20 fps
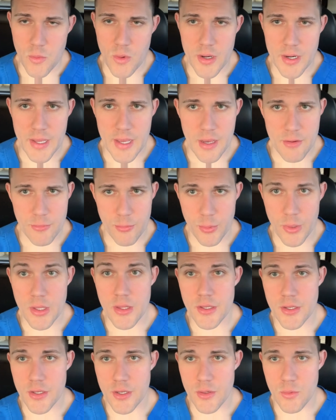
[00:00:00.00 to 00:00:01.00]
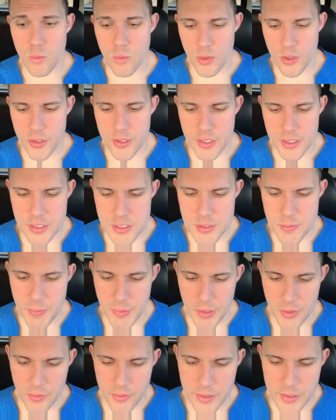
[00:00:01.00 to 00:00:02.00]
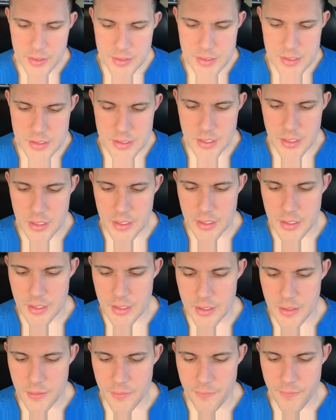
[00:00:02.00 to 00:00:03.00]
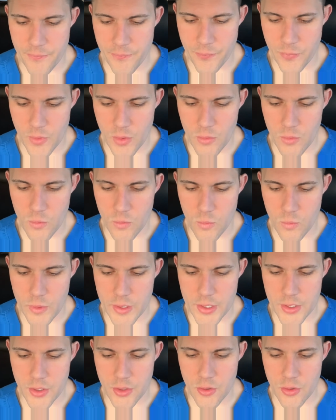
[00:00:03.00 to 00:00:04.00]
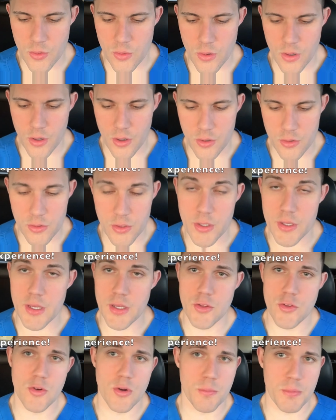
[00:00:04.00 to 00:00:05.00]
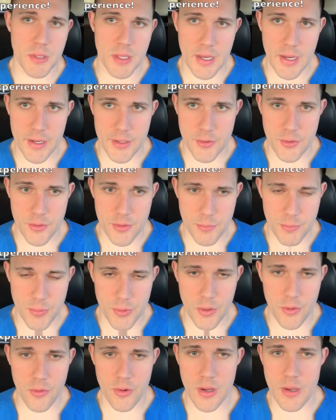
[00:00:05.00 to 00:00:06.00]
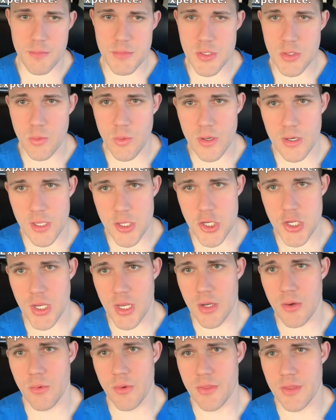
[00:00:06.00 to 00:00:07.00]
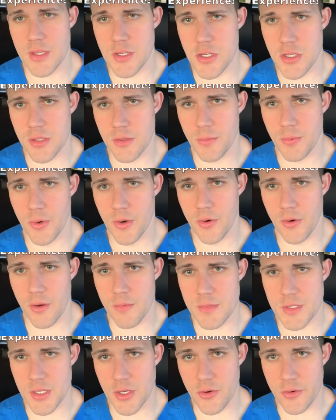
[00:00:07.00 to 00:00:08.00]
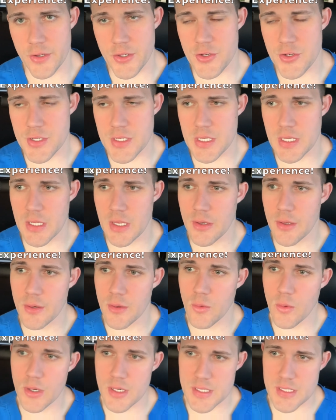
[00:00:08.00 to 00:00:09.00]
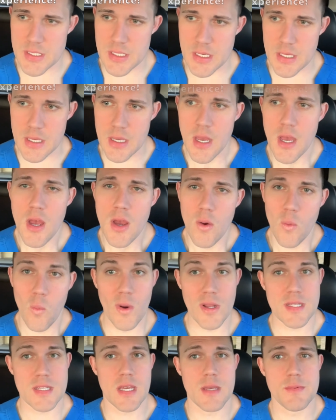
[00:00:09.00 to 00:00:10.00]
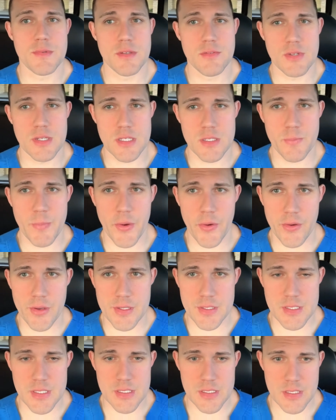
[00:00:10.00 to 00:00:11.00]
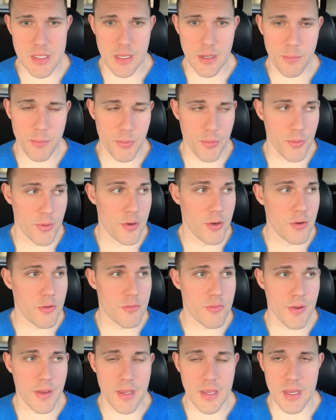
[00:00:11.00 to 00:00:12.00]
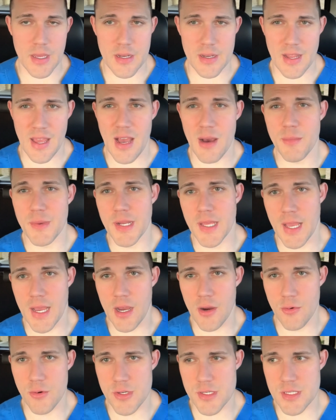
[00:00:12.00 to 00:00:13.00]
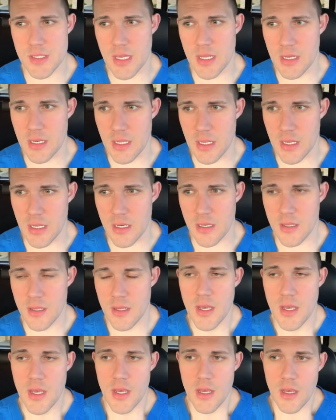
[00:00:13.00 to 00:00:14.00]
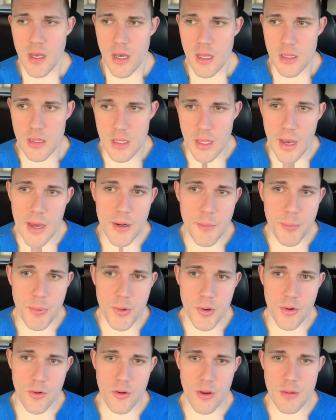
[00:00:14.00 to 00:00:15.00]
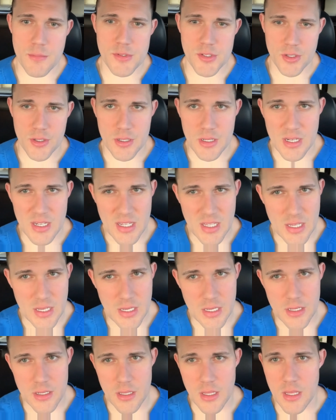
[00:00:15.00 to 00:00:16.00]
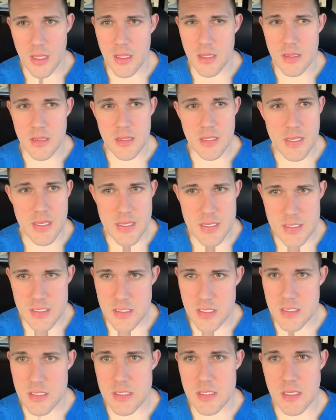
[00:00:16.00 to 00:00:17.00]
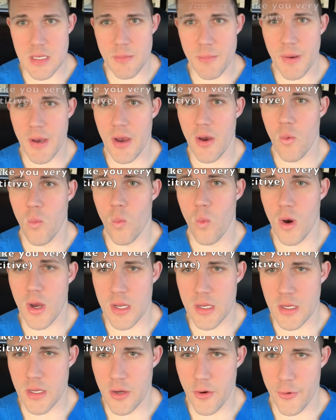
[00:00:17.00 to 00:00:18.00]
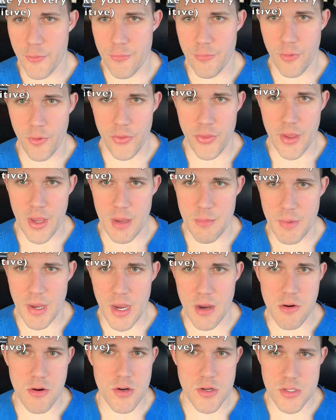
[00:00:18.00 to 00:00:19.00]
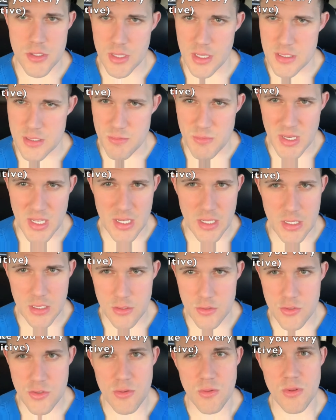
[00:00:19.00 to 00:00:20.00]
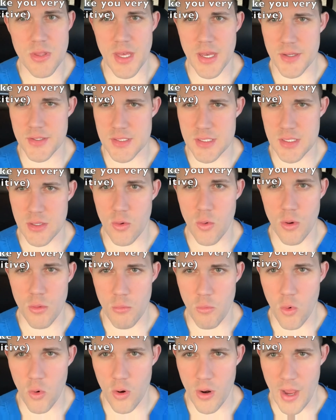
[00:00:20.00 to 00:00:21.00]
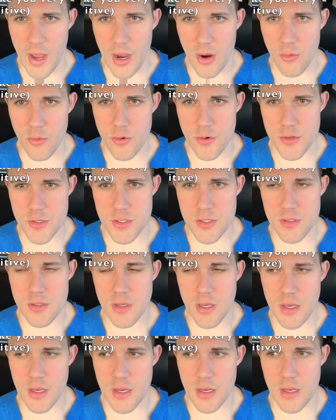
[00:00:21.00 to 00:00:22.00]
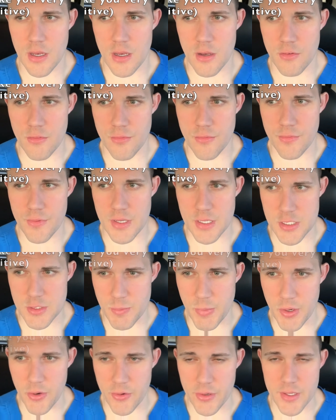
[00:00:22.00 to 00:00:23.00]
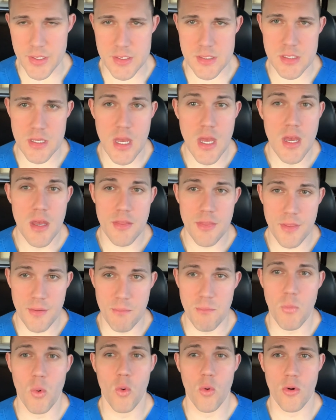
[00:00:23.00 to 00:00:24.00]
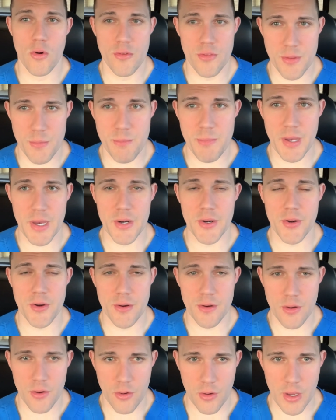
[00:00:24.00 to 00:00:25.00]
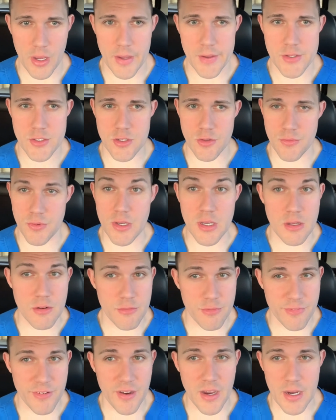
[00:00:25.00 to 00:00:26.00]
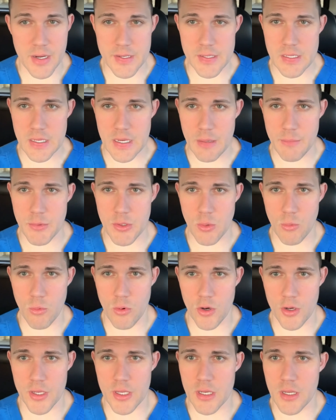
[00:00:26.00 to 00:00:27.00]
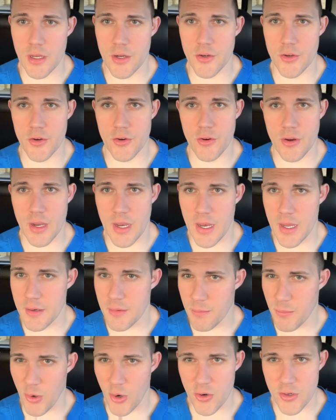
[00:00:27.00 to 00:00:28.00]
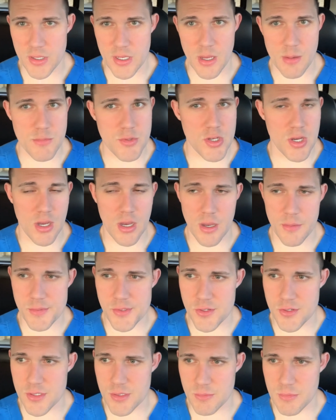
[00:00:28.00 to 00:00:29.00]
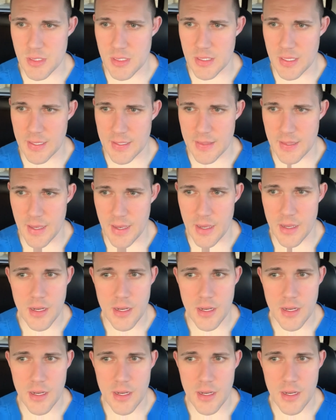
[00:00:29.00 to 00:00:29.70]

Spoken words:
to have really good work experience. When you are looking to apply to the programs, you want to check with each of the programs that you're interested in, and you want to see what types of experiences they approve and how many hours they need. A lot of programs are going to need at least to see about 1 year full-time hours. So that's meaning 2,000 or more hours of experience. The more, the better, okay? So if you can find time to work in undergrad, part-time jobs or something like that,